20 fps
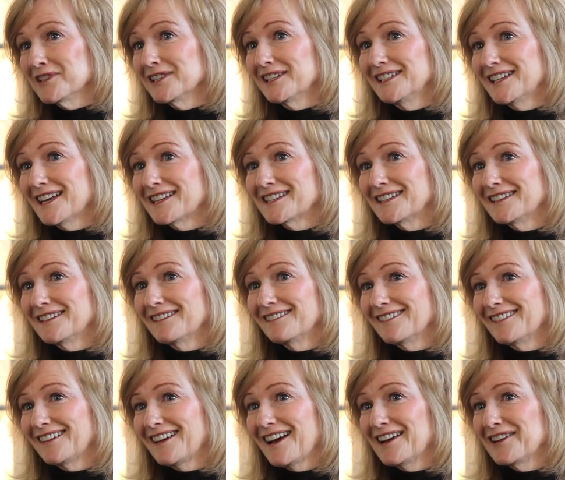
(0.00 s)
really
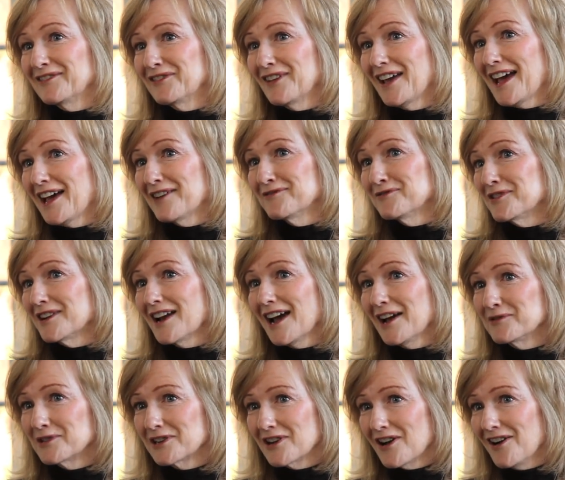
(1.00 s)
doesn't kind of have what
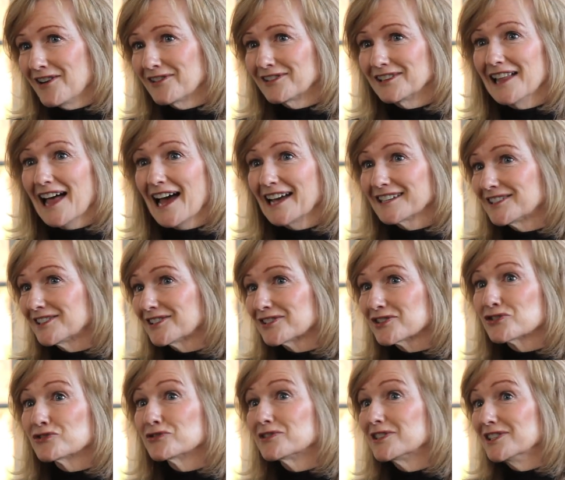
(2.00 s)
I would call classic
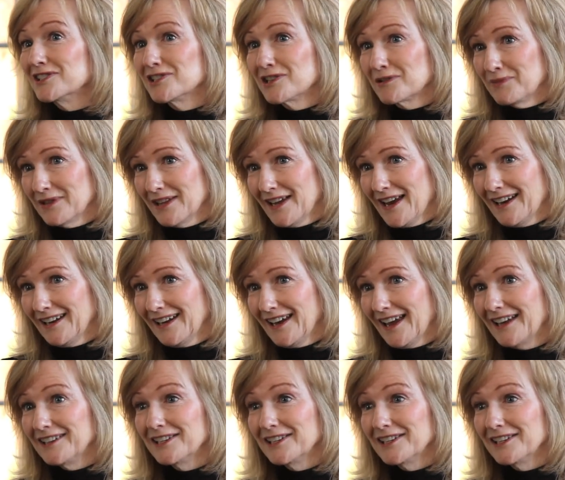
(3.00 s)
strategic planning,